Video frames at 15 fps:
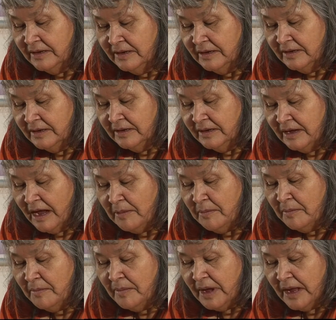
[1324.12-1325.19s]
Some
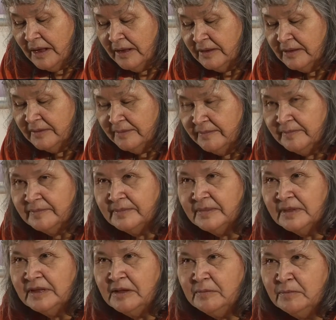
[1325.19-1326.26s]
people show respect and
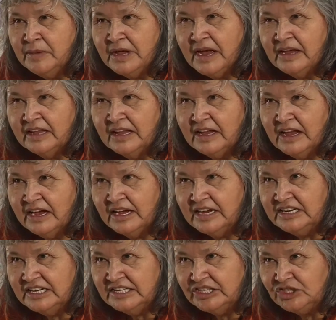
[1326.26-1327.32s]
kindness with
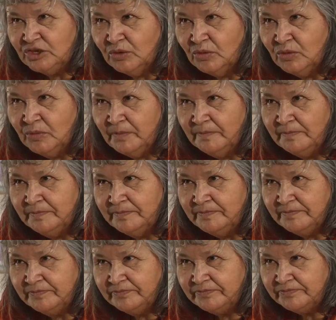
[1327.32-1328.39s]
everything they do in
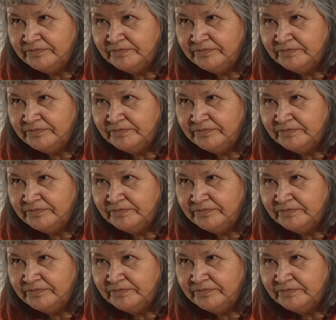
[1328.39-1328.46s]
life.